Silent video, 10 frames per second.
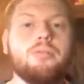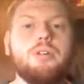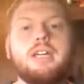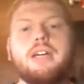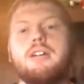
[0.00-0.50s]

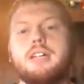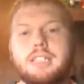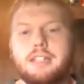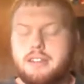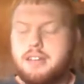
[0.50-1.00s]
really
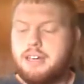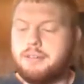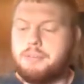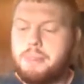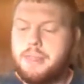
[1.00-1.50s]
interesting
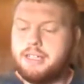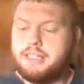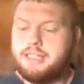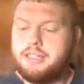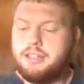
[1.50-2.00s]
thing
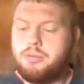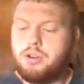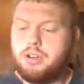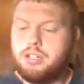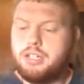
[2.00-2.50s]
is the
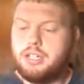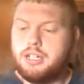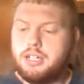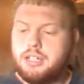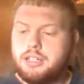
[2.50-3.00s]
word
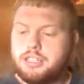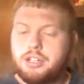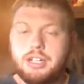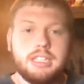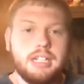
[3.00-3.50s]
that is
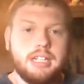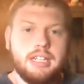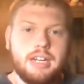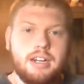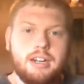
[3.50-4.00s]
translated
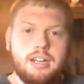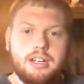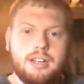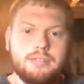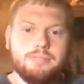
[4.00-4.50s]
there
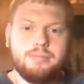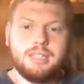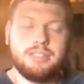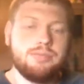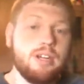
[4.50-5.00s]

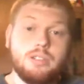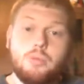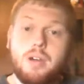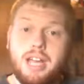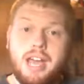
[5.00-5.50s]
as the phrase "a
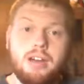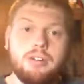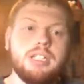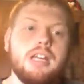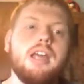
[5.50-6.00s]
way
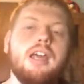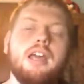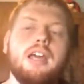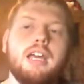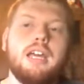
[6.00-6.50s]
out"
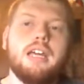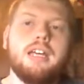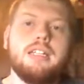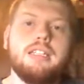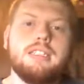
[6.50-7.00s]

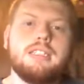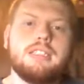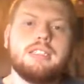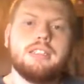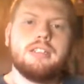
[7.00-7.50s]

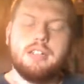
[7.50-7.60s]
is,